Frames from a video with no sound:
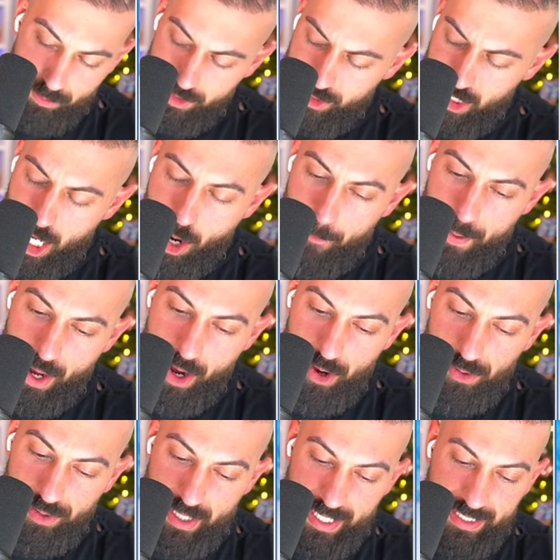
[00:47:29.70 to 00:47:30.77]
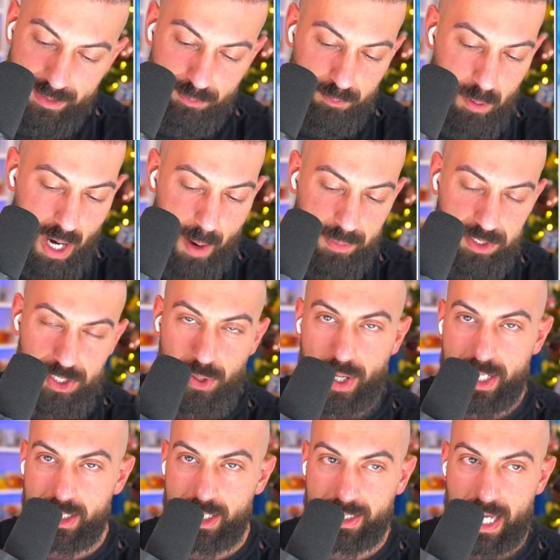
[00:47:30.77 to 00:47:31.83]
Slowpoke! I promise you
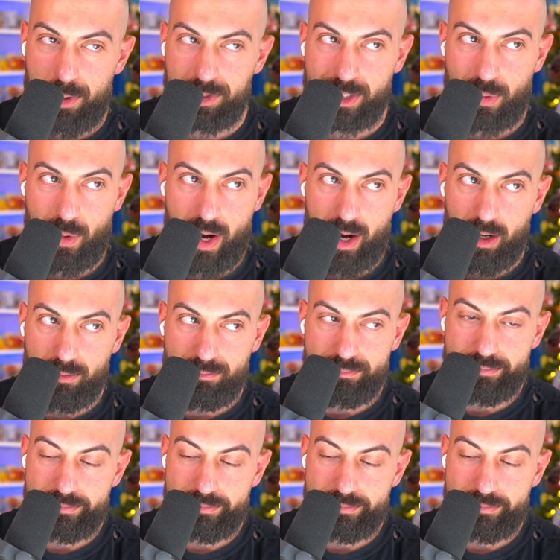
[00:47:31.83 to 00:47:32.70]
I didn't think that was the rare.